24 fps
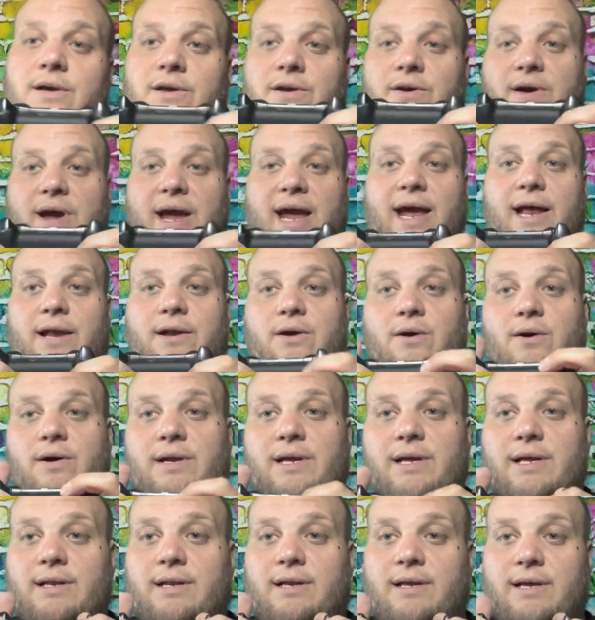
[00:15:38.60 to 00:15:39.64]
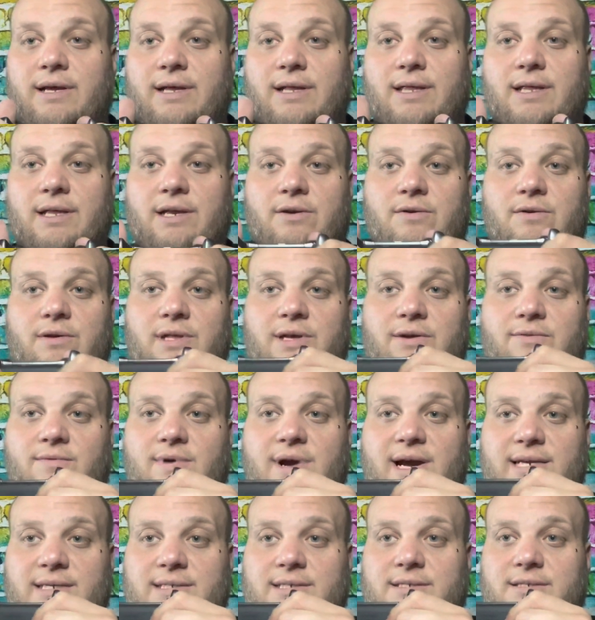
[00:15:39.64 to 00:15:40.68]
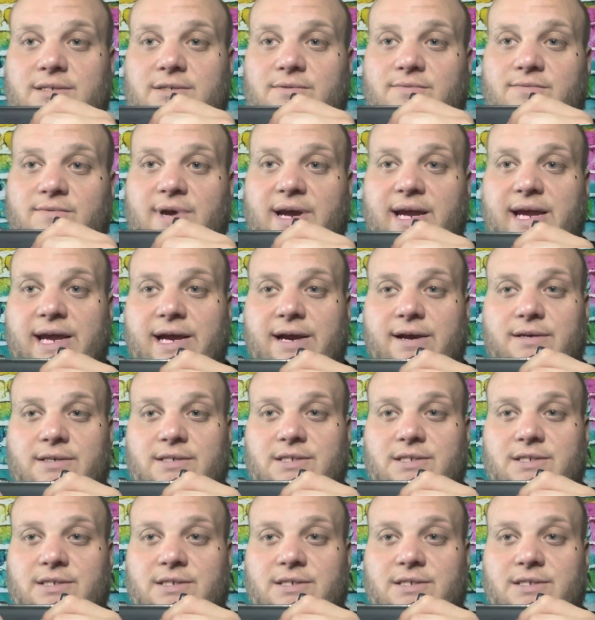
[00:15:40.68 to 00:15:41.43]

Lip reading: hand on it, it literally rests right here.